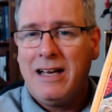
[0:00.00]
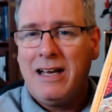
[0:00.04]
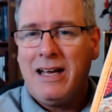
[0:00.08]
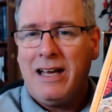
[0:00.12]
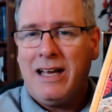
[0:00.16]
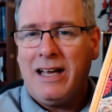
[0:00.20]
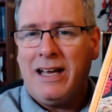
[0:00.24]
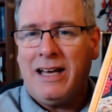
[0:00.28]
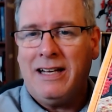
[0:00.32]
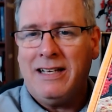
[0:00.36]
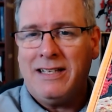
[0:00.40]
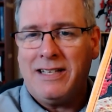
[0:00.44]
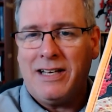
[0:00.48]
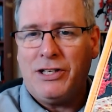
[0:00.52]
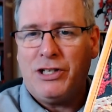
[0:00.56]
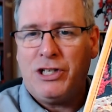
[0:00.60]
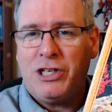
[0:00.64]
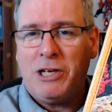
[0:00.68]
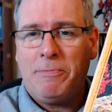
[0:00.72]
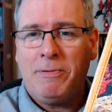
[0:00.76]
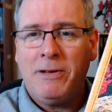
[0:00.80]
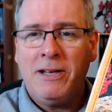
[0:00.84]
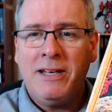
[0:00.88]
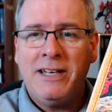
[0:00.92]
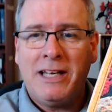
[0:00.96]
It is a chip
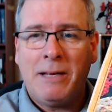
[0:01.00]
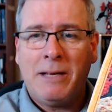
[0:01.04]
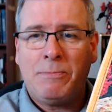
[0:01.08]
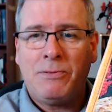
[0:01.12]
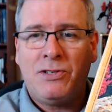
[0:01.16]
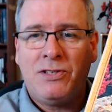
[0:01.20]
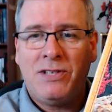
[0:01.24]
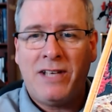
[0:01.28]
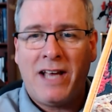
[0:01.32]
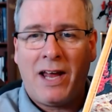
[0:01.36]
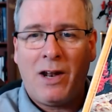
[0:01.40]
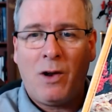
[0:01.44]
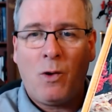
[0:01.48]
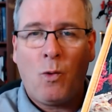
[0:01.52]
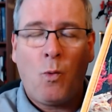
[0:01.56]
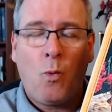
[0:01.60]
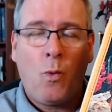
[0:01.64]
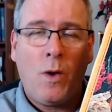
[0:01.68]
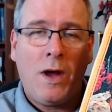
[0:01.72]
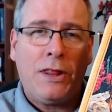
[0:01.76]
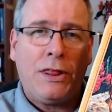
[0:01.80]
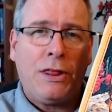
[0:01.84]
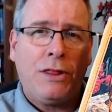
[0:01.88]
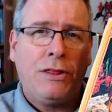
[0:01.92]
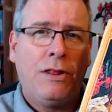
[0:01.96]
and dip set
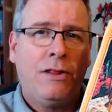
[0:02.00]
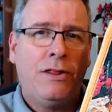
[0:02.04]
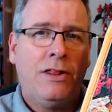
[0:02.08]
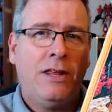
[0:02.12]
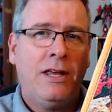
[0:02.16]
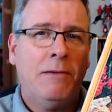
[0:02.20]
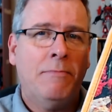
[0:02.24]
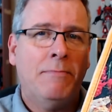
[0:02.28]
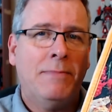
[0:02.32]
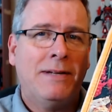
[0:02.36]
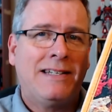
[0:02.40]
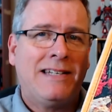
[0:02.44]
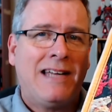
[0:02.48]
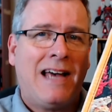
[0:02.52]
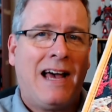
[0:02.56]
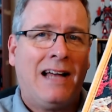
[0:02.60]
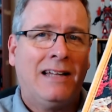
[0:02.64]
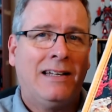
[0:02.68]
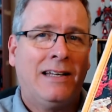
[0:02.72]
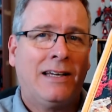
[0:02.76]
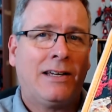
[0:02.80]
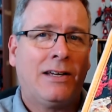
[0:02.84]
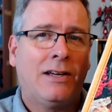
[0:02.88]
with the metallic